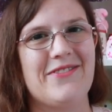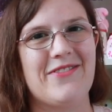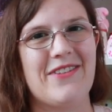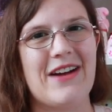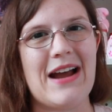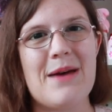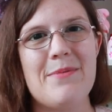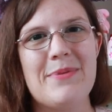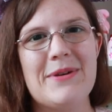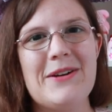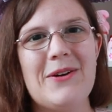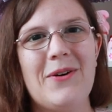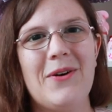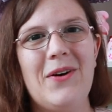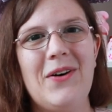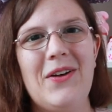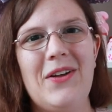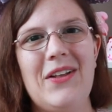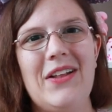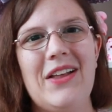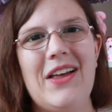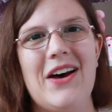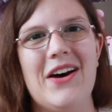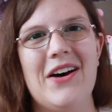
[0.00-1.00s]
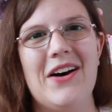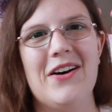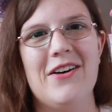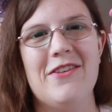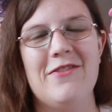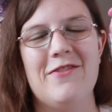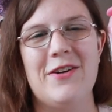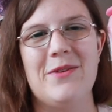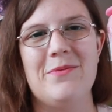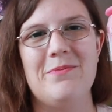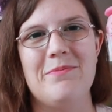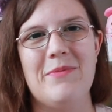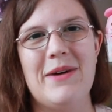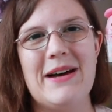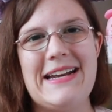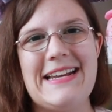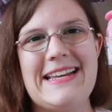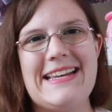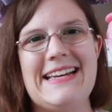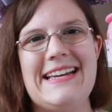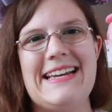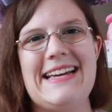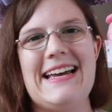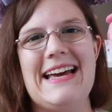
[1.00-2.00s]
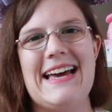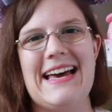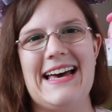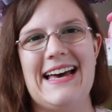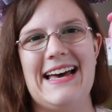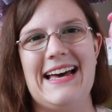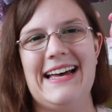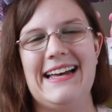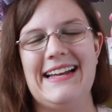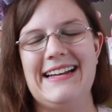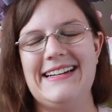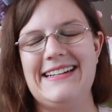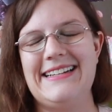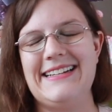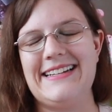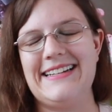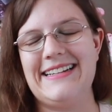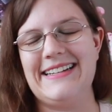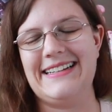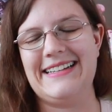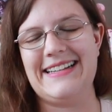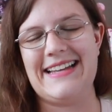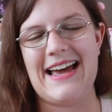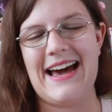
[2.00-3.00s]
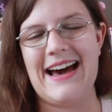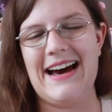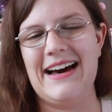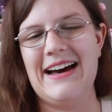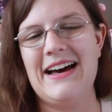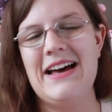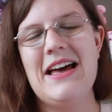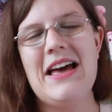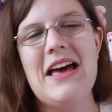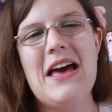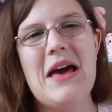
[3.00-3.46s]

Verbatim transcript: rabbit hole of money and yeah.